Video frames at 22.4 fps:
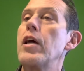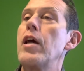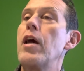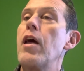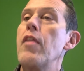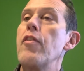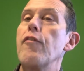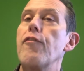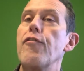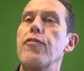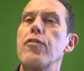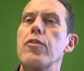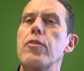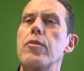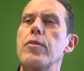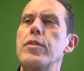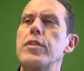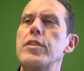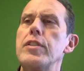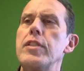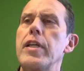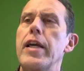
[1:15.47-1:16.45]
The
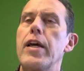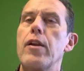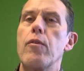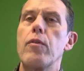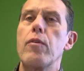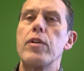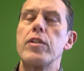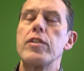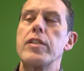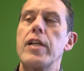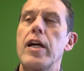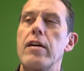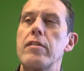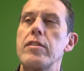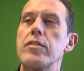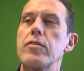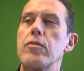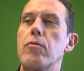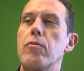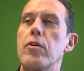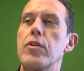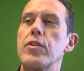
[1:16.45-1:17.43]
fluency and originality
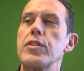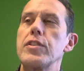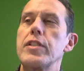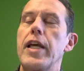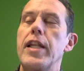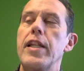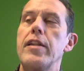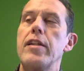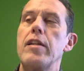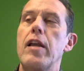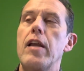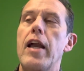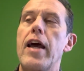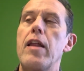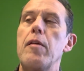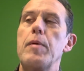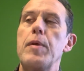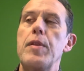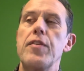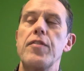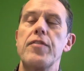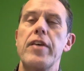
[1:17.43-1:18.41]
scores tended to kind of
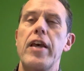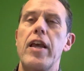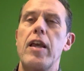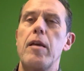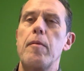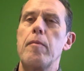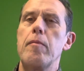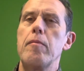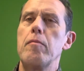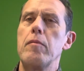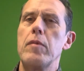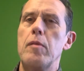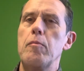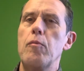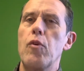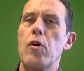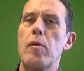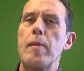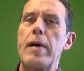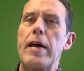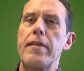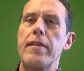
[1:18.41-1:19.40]
be the same, and more
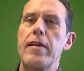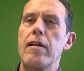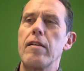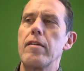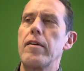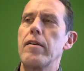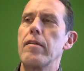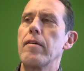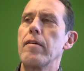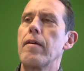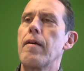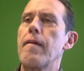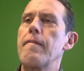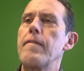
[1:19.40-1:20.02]
about that later.